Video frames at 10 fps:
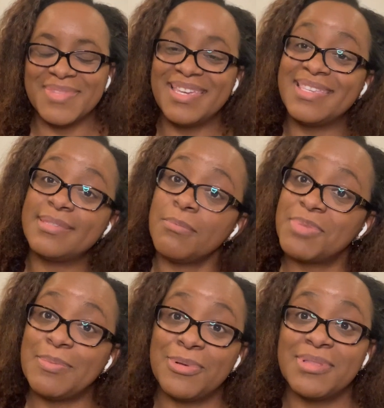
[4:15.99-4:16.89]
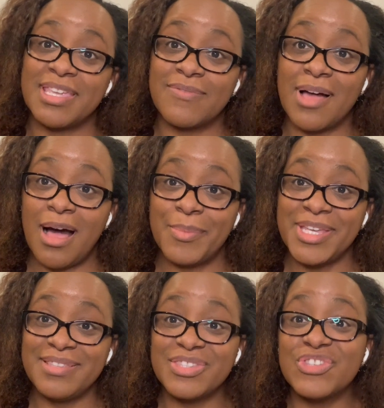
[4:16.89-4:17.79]
Some people leave
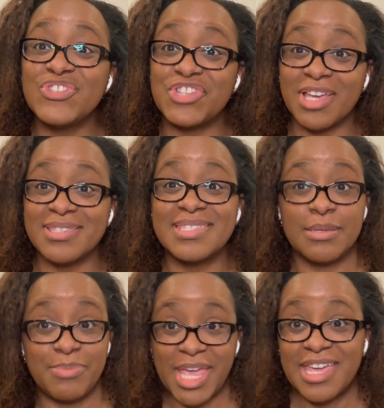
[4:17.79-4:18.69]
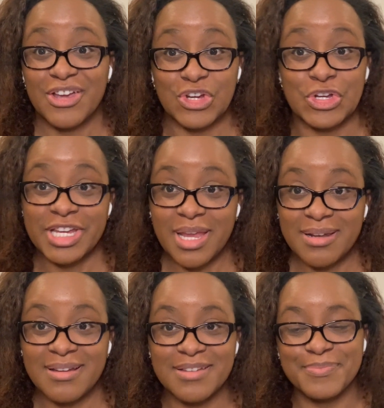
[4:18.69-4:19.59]
comments just to bait a
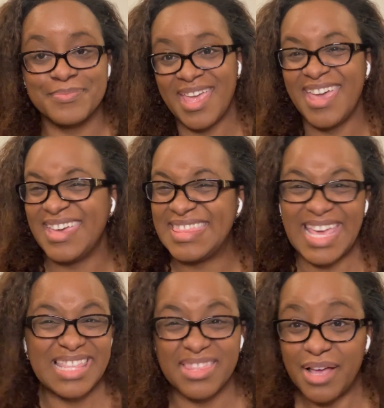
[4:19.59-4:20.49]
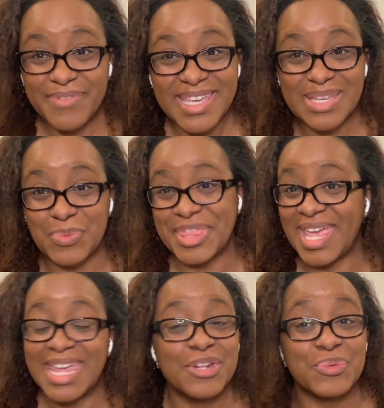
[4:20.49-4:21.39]
creator. They love it when they
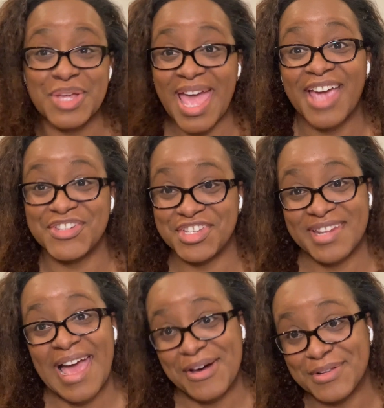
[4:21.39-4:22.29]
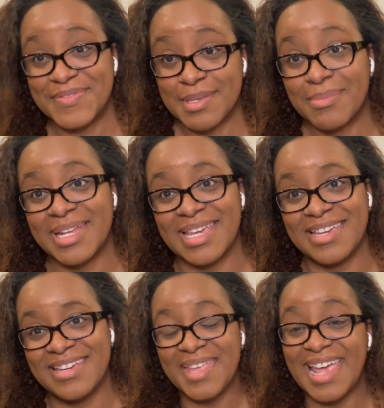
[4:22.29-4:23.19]
get a reaction out of somebody.
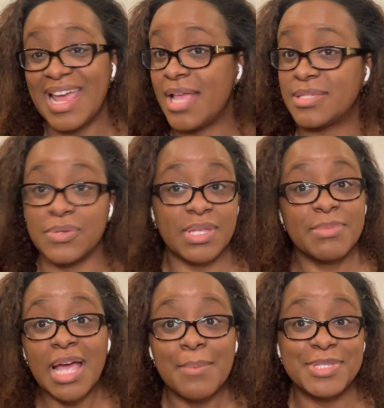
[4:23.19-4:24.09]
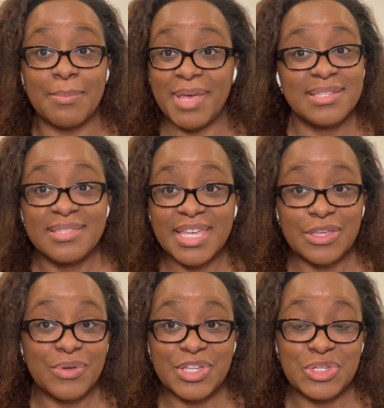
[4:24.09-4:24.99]
And so sometimes the best thing you
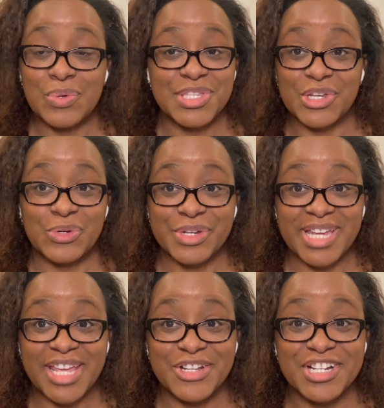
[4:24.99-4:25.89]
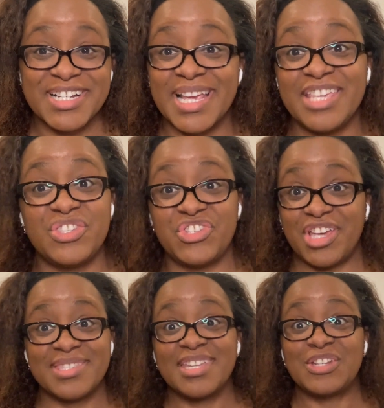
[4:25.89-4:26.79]
can do as a creator is
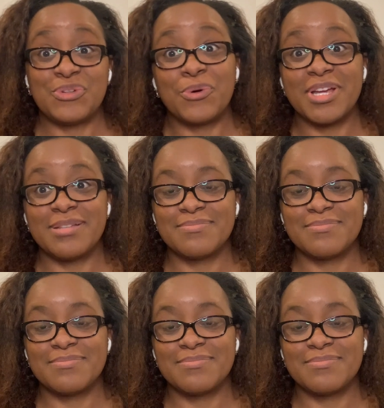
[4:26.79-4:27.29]
just ignore it.